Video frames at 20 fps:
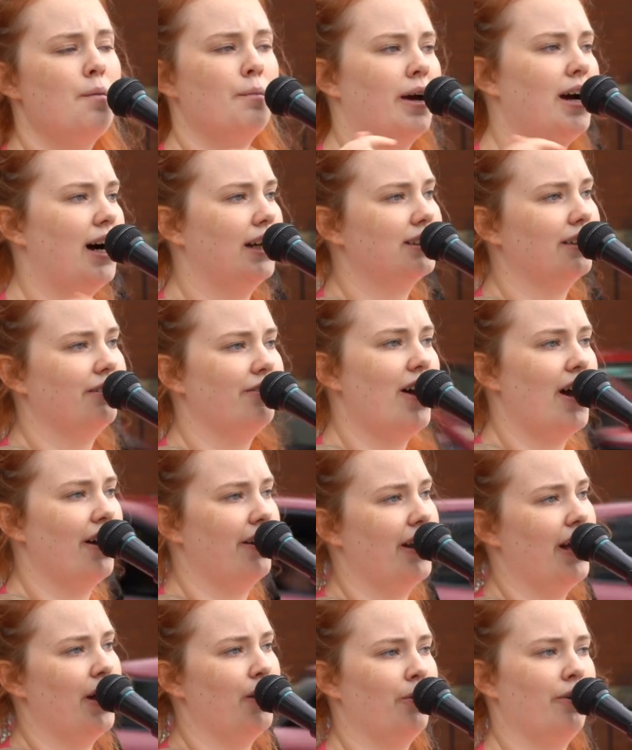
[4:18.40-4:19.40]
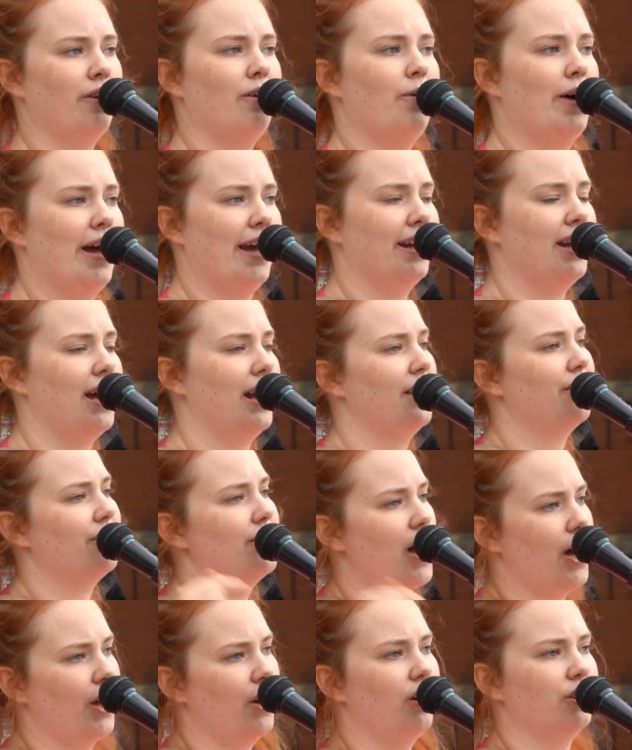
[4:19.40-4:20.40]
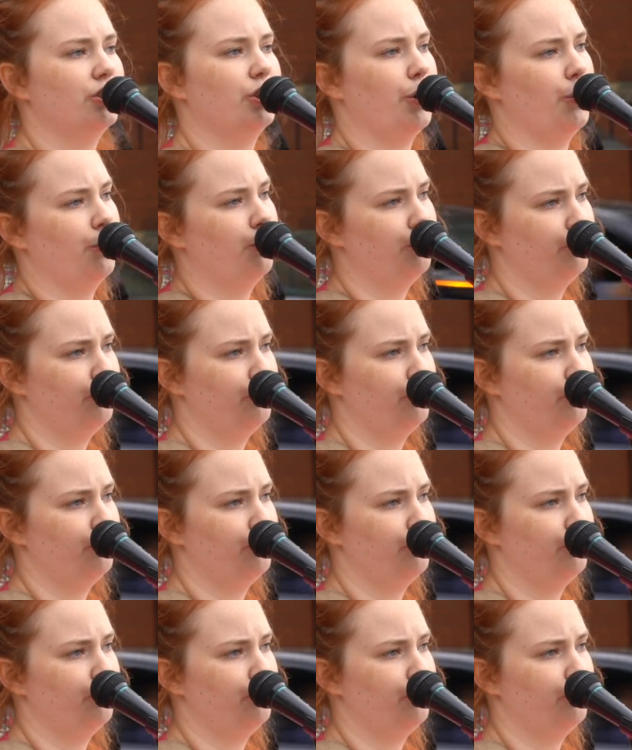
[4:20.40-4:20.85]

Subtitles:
because if not now, when, and if not us, who?